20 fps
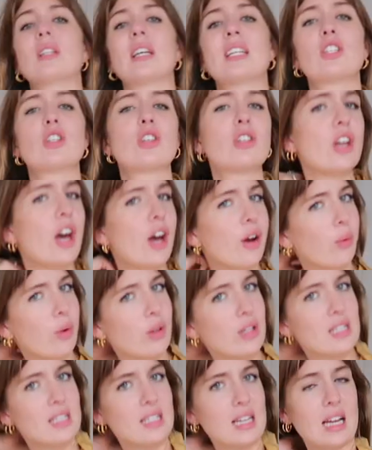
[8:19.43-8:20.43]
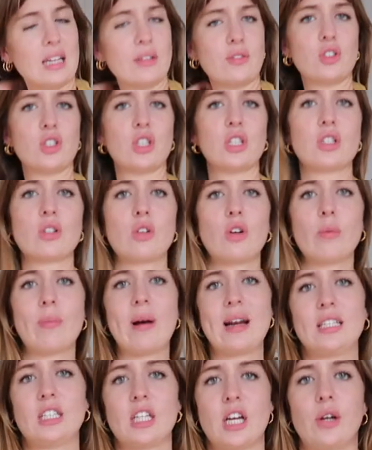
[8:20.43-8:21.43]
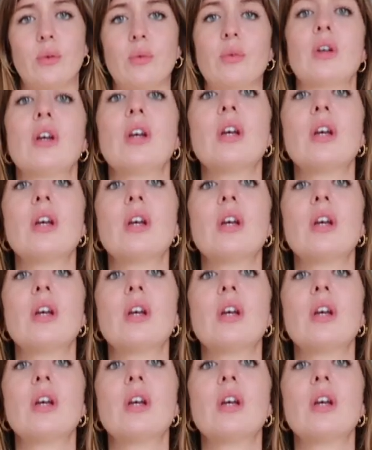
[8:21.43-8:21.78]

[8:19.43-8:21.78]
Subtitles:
I should know what this style of shirt's called, but I don't.